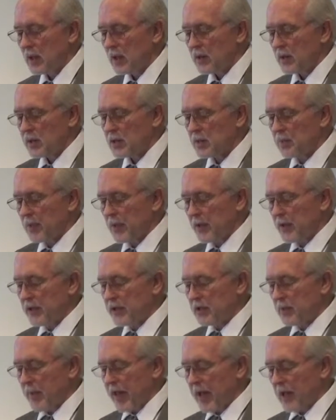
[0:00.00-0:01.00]

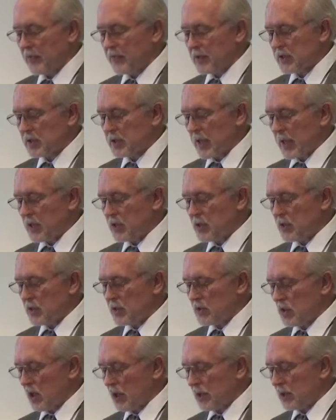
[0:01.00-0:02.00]
Spirit's
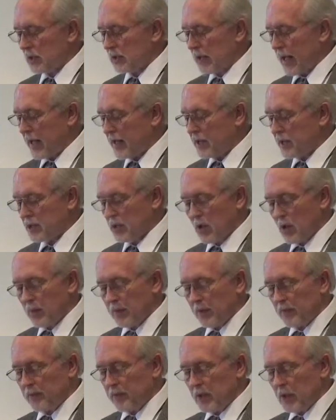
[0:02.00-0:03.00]
manifestations are a kaleidoscope
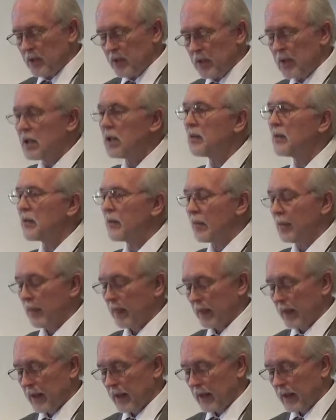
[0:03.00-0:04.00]
of beauty
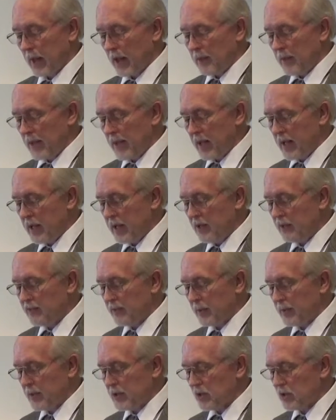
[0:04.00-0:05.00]
emanating
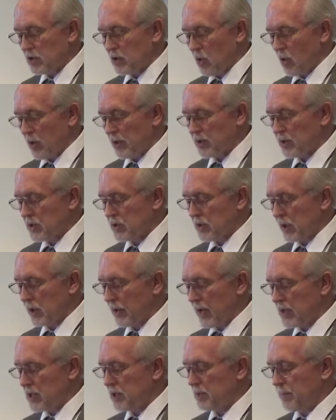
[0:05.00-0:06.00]
from its source, the
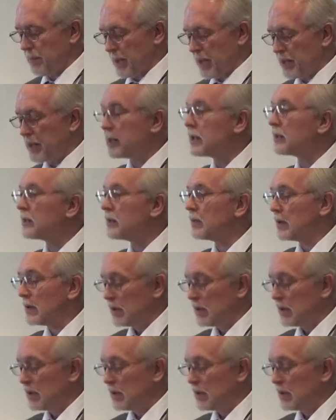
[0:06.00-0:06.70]
Great Spirit,